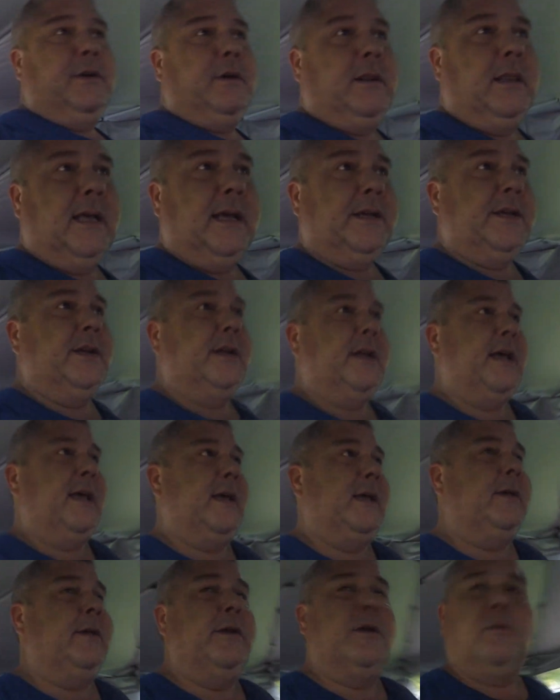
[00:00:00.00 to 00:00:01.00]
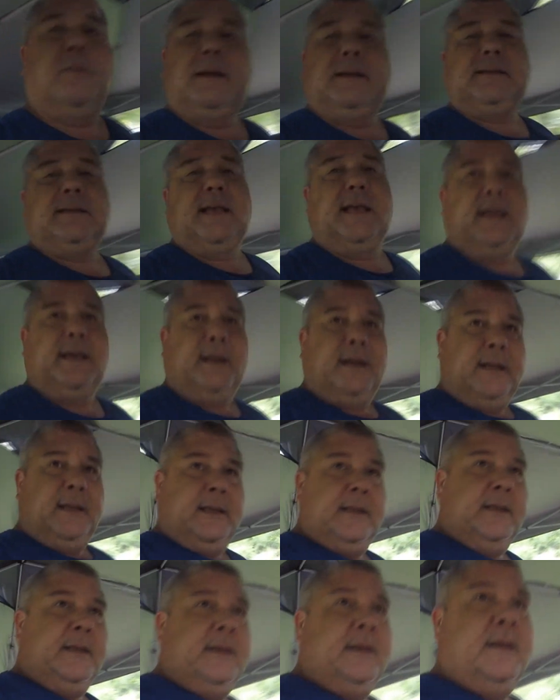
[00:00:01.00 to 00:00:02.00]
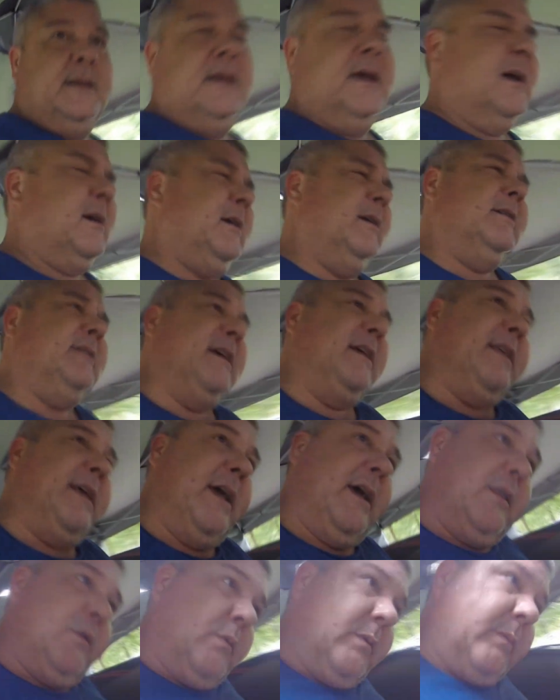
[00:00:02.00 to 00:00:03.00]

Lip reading: on election day. You know my saying. I could say the other